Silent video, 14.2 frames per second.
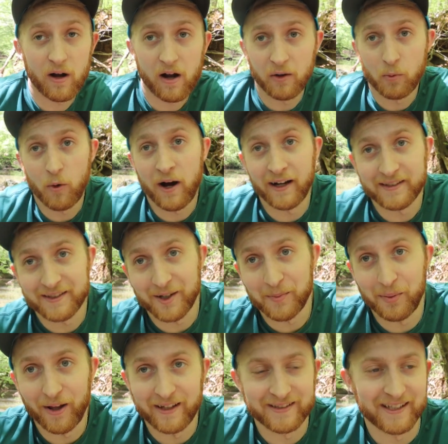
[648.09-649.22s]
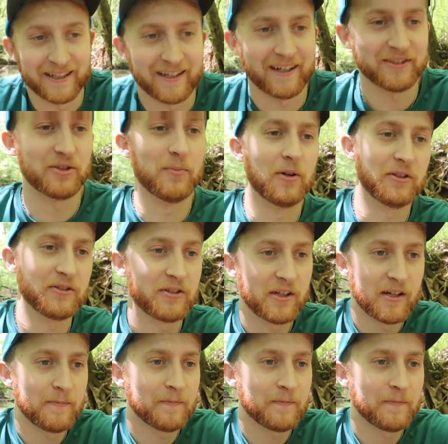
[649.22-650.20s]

unwise, unpleasant customers.